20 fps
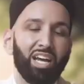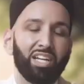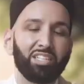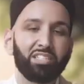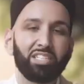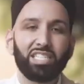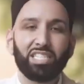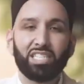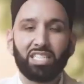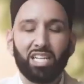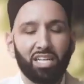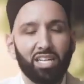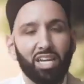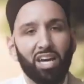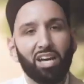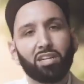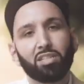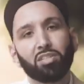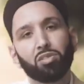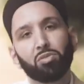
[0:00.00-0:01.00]
And she said,
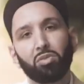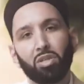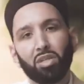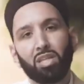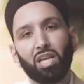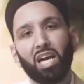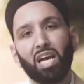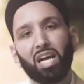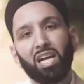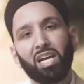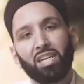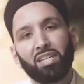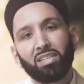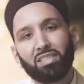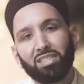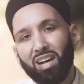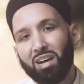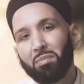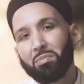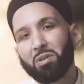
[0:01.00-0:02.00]
Ya Rasulullah,
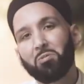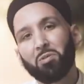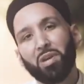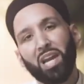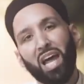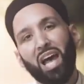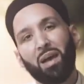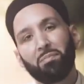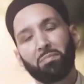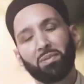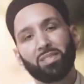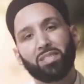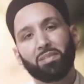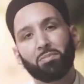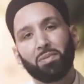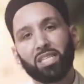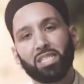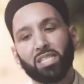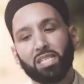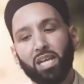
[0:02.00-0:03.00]
tell me what happened
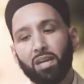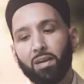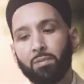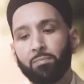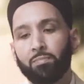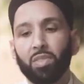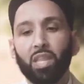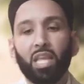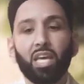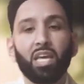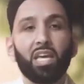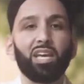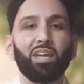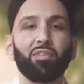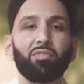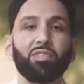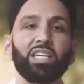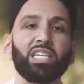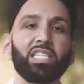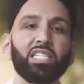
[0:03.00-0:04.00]
to my son.
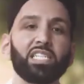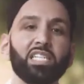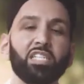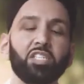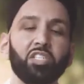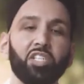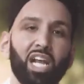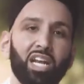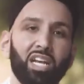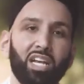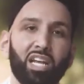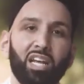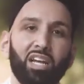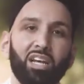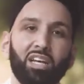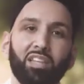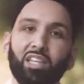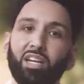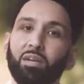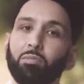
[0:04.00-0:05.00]
If he's in
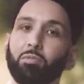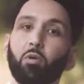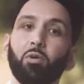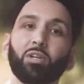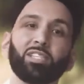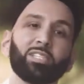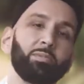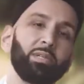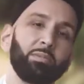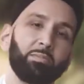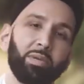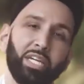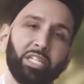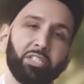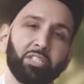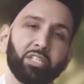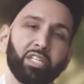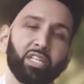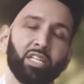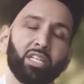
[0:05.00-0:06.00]
Jannah, then I'm going to be
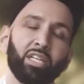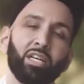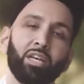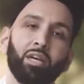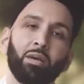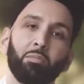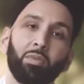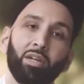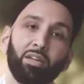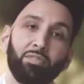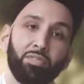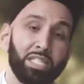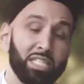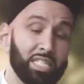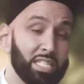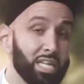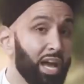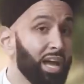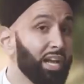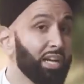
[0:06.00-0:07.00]
patient. But if
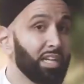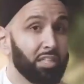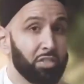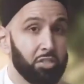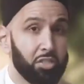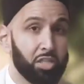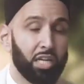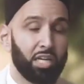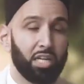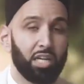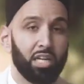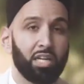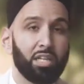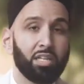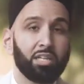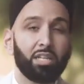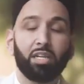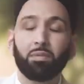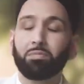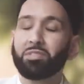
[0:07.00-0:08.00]
he's not in Jannah,
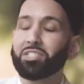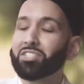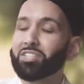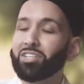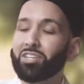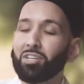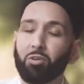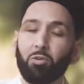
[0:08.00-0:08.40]
then I'm just going